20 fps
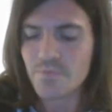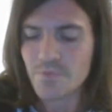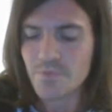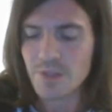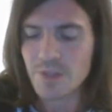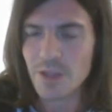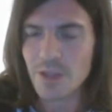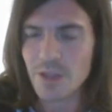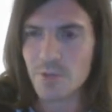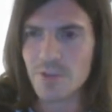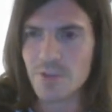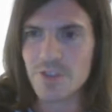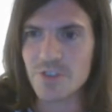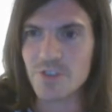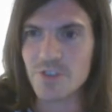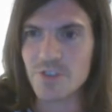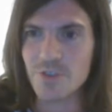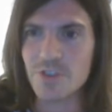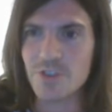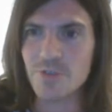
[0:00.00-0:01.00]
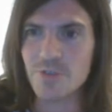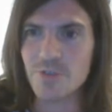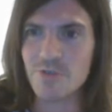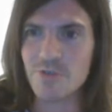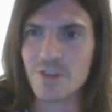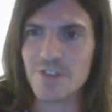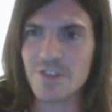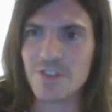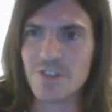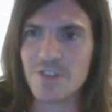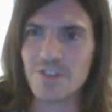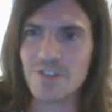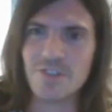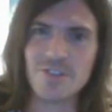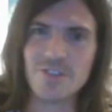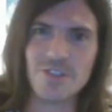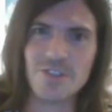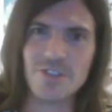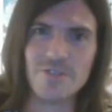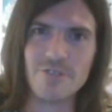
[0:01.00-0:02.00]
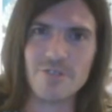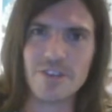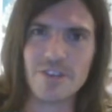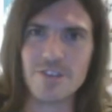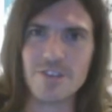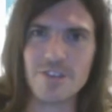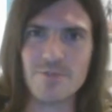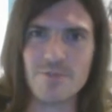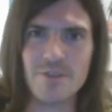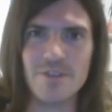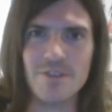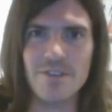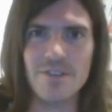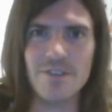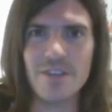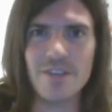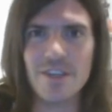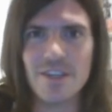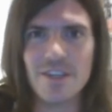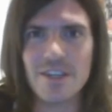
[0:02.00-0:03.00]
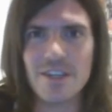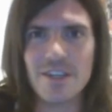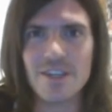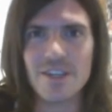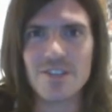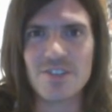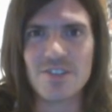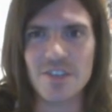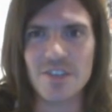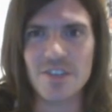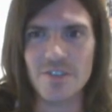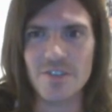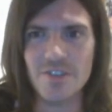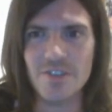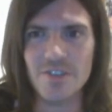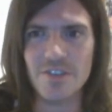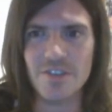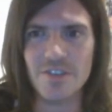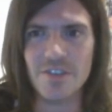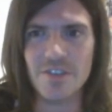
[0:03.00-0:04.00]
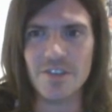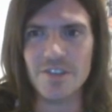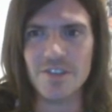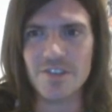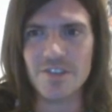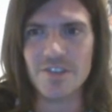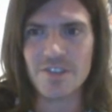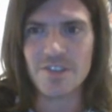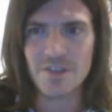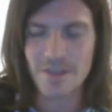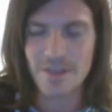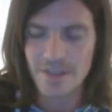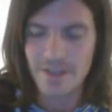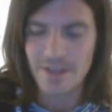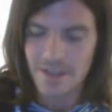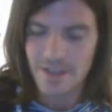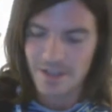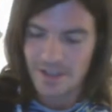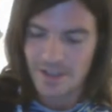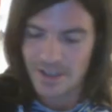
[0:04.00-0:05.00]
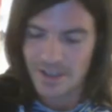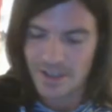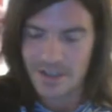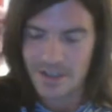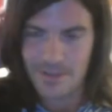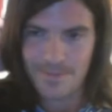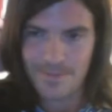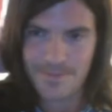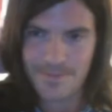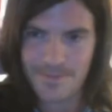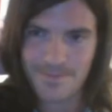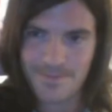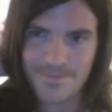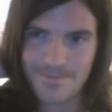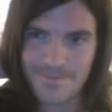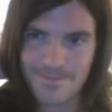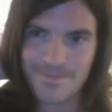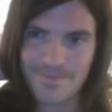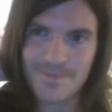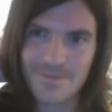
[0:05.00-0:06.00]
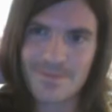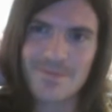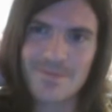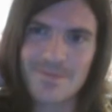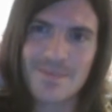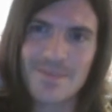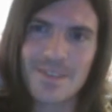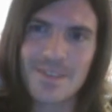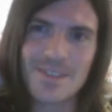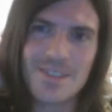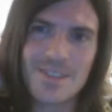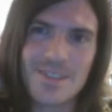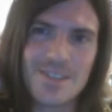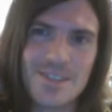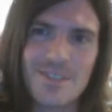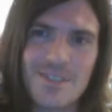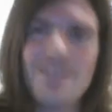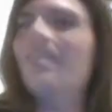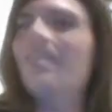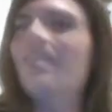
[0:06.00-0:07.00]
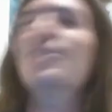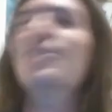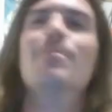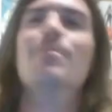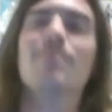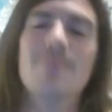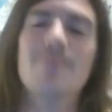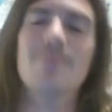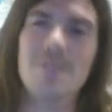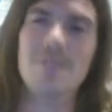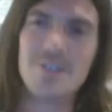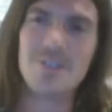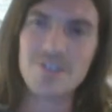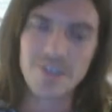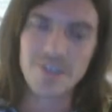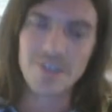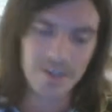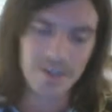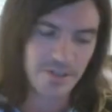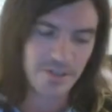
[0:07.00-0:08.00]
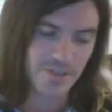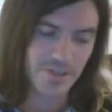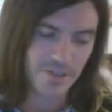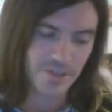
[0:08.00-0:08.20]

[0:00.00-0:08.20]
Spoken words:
Which is not surprising considering it's been 7 years. Um, so yeah, let's kick it off.